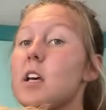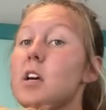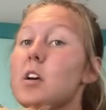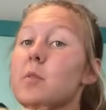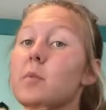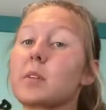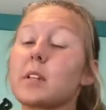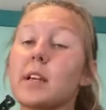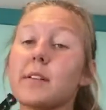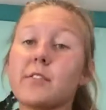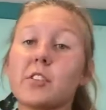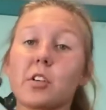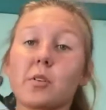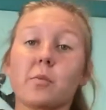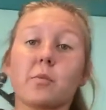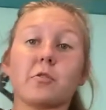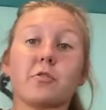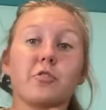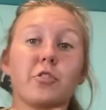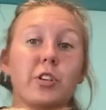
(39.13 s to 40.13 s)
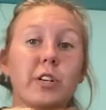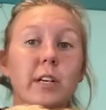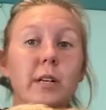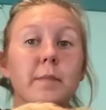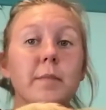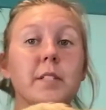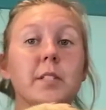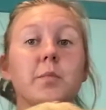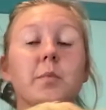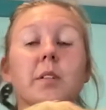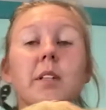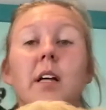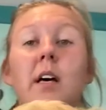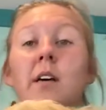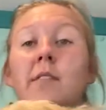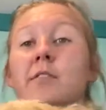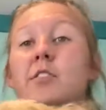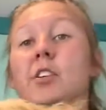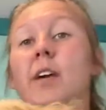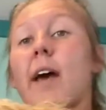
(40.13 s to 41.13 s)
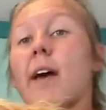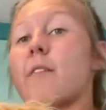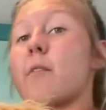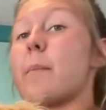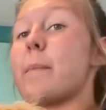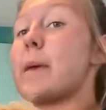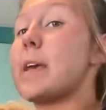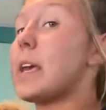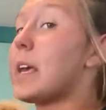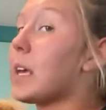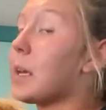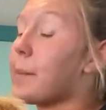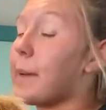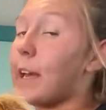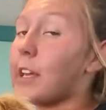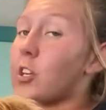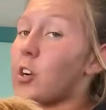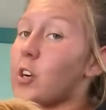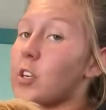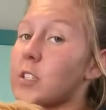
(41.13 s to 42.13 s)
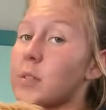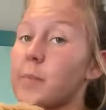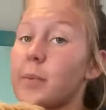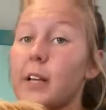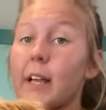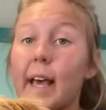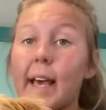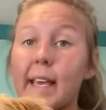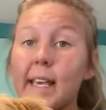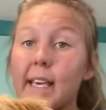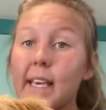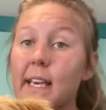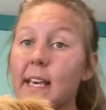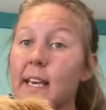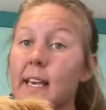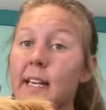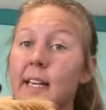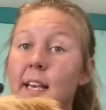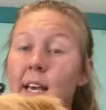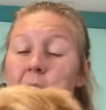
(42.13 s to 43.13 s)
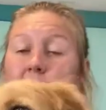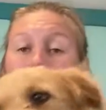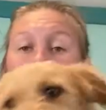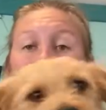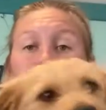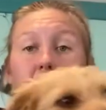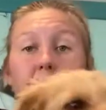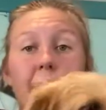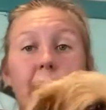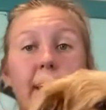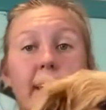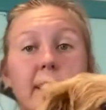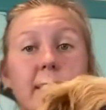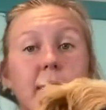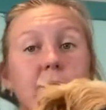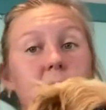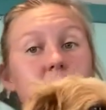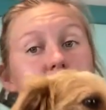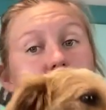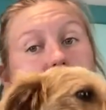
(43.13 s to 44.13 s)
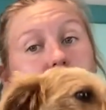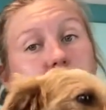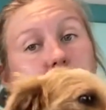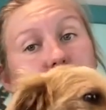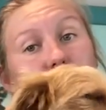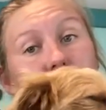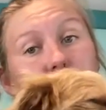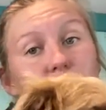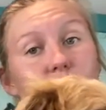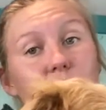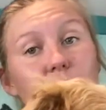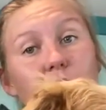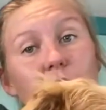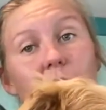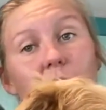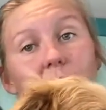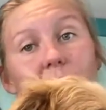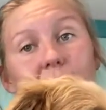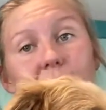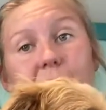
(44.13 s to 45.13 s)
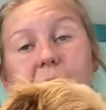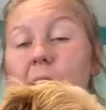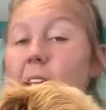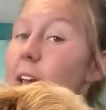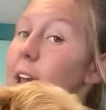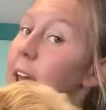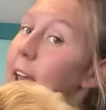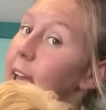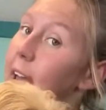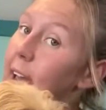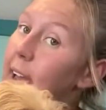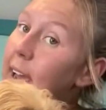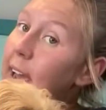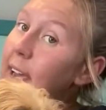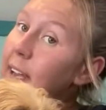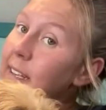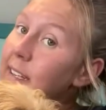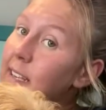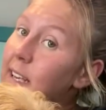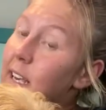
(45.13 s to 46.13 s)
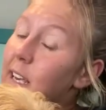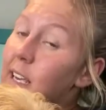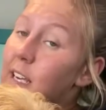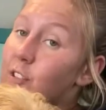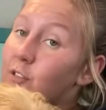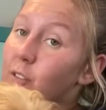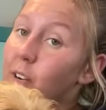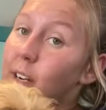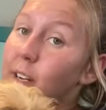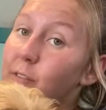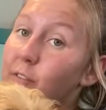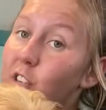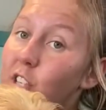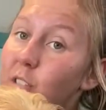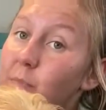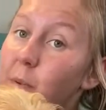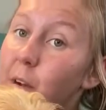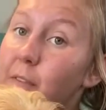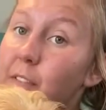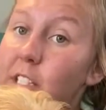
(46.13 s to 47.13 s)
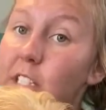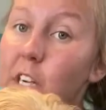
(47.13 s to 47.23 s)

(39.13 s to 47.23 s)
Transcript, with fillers: would love to go on trips, would love to have a big backyard to play in, but this is Mr. Scruff, and he's ready for his perfect